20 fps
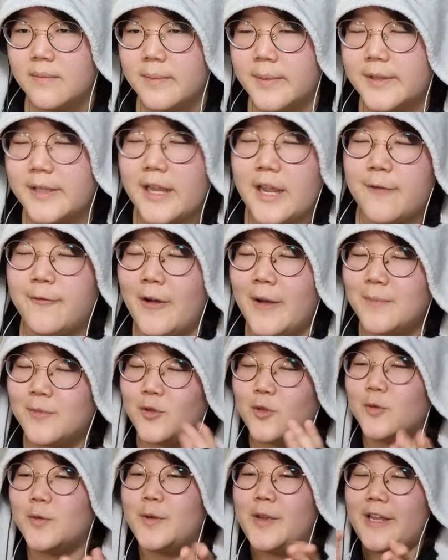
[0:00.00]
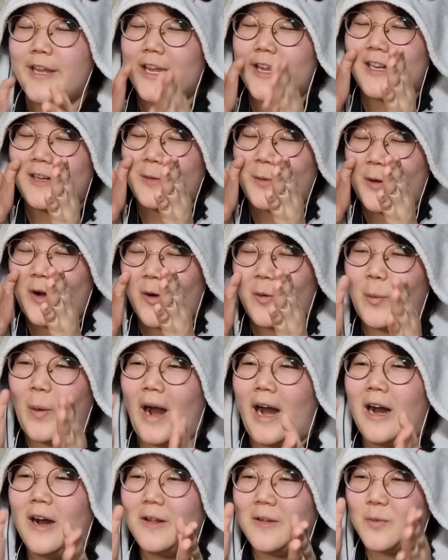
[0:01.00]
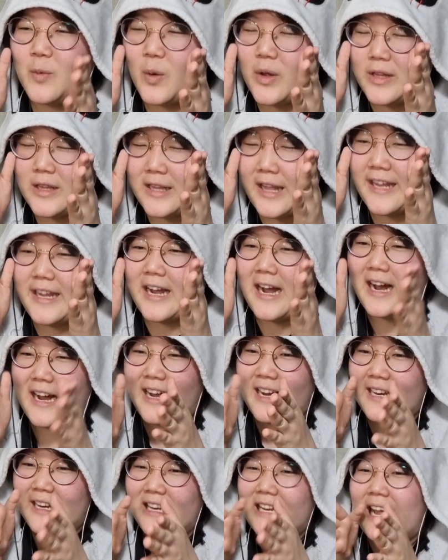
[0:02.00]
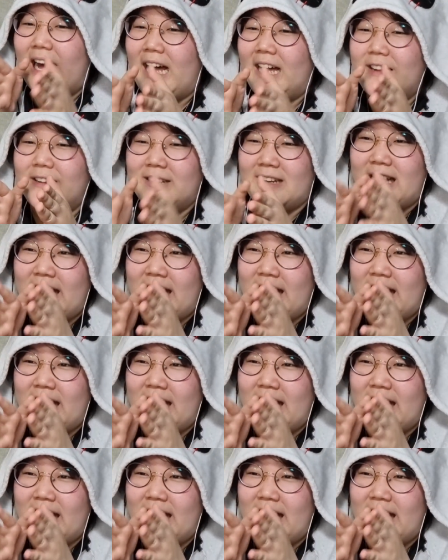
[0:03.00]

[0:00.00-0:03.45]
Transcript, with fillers: But the, if I'm doing it while, like a lot,